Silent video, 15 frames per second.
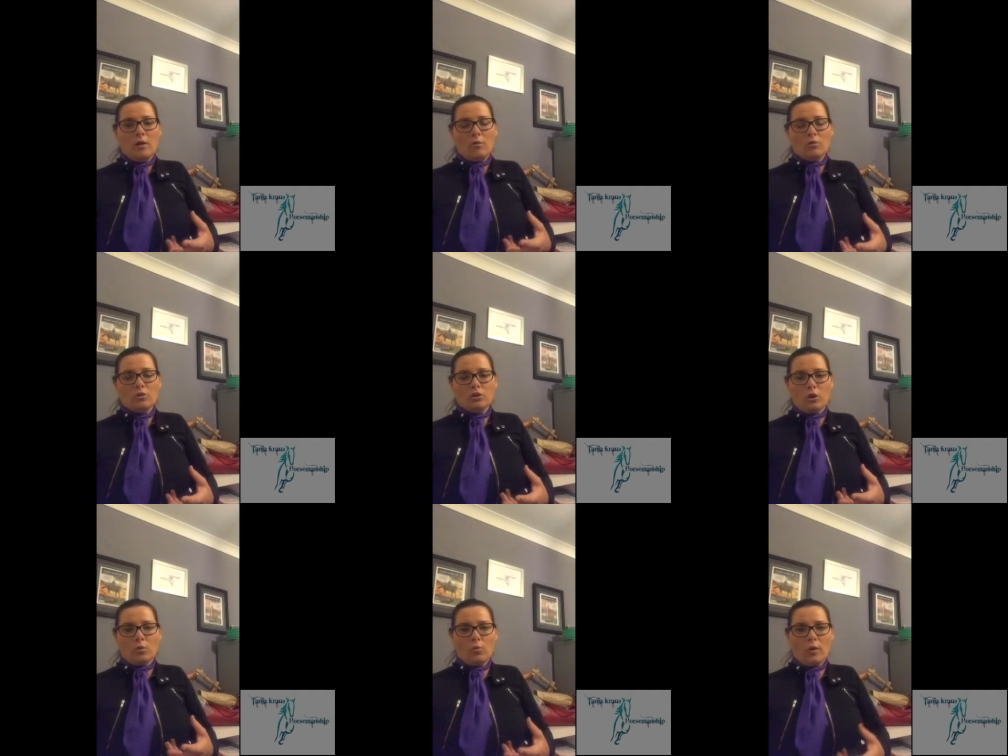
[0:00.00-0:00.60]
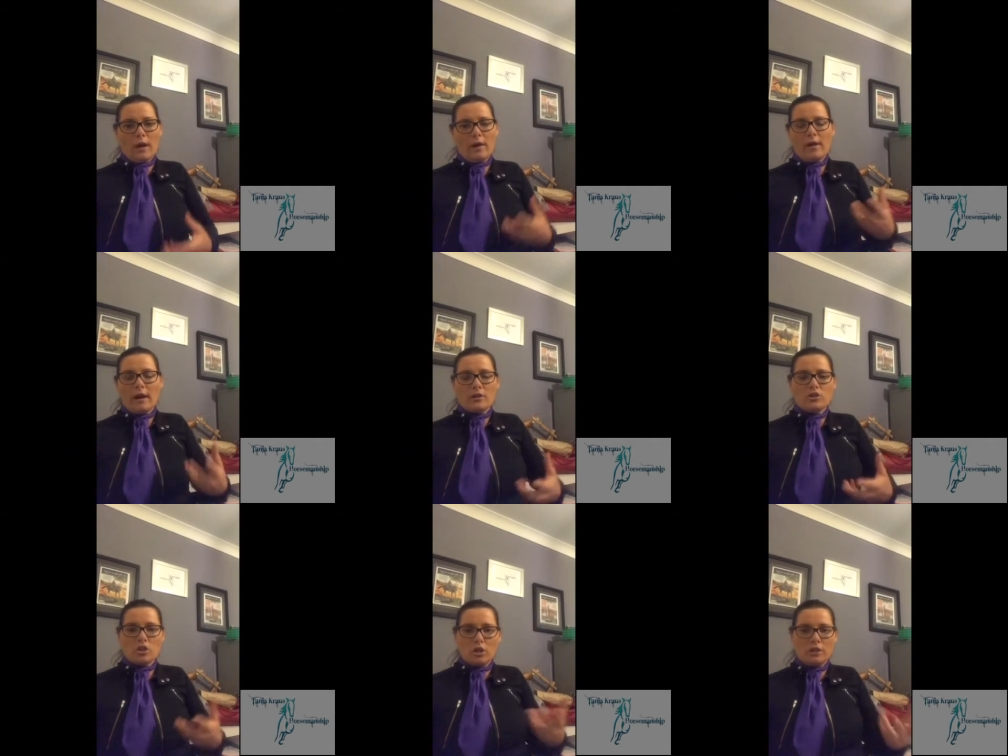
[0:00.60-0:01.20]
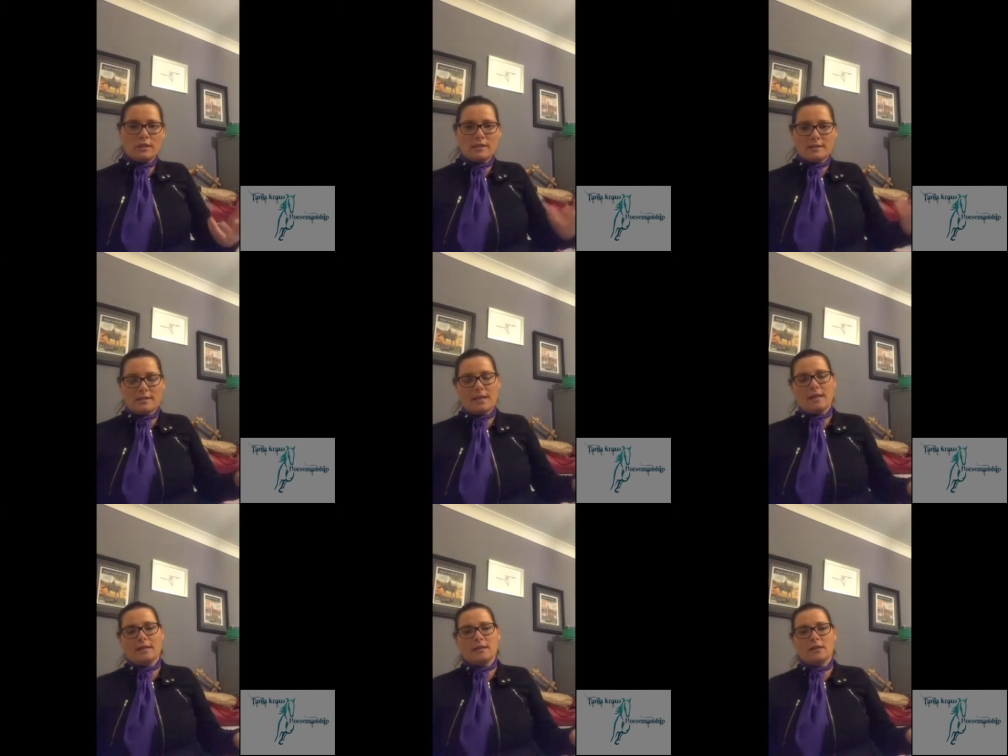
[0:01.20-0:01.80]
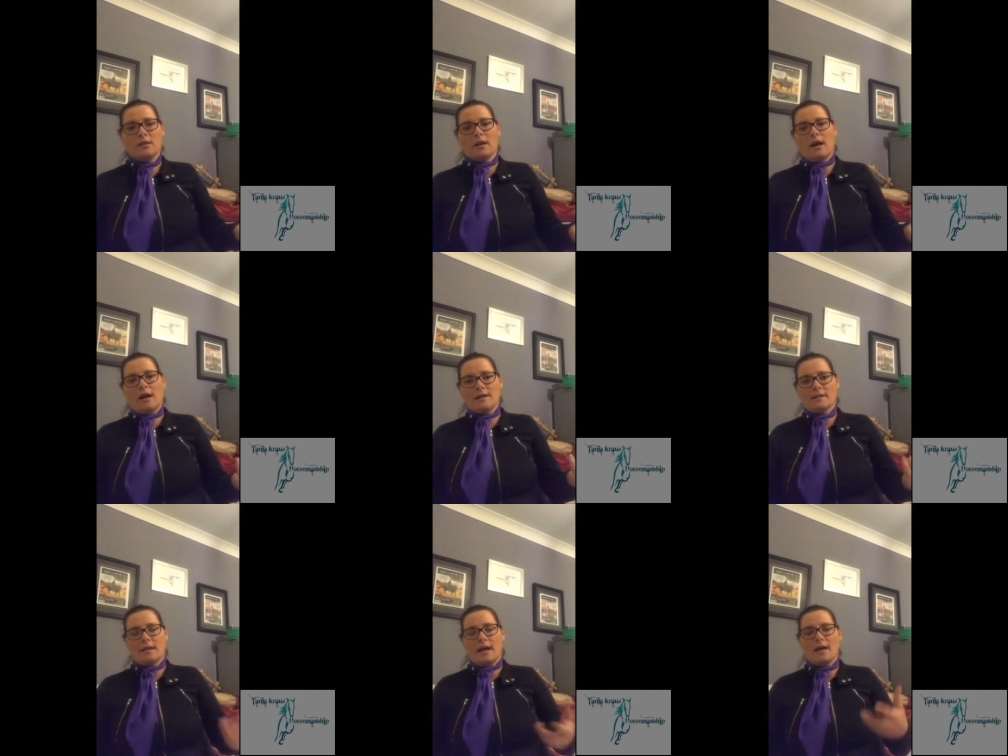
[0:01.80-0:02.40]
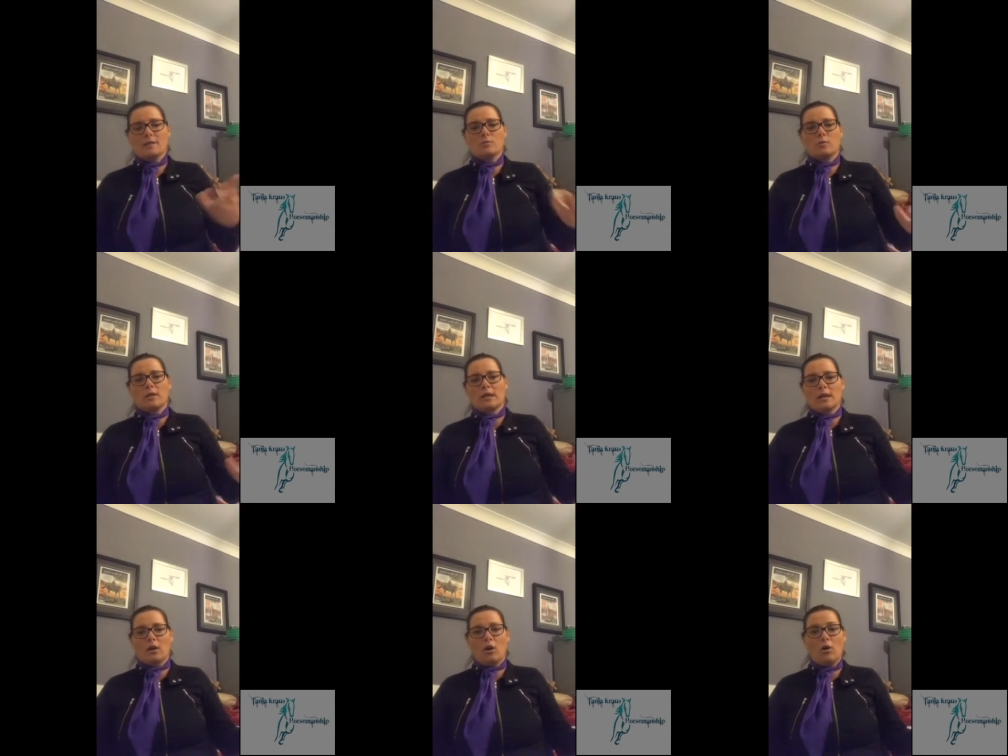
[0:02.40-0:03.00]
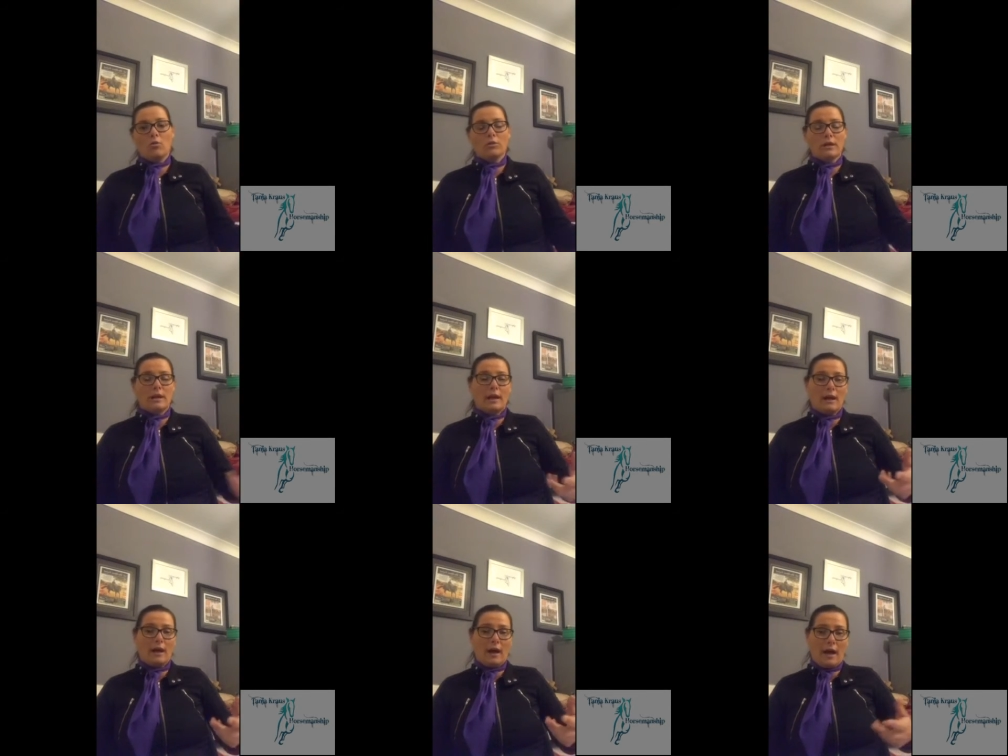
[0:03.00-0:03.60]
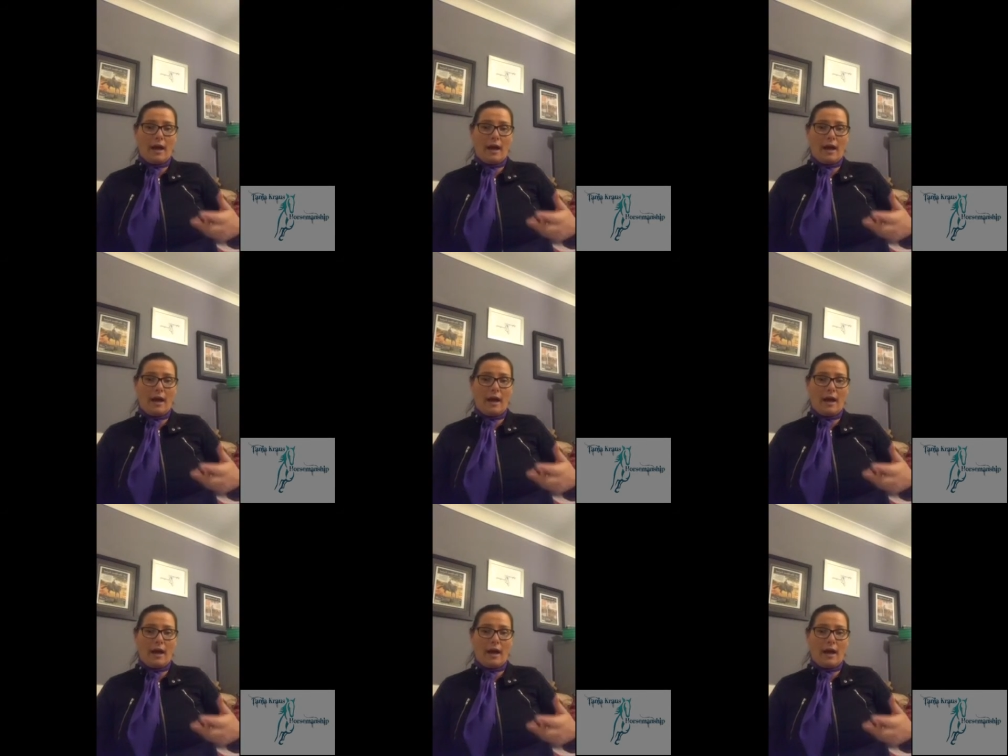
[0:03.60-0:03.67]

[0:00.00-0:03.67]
you know, where our journey is taking us as we get old, and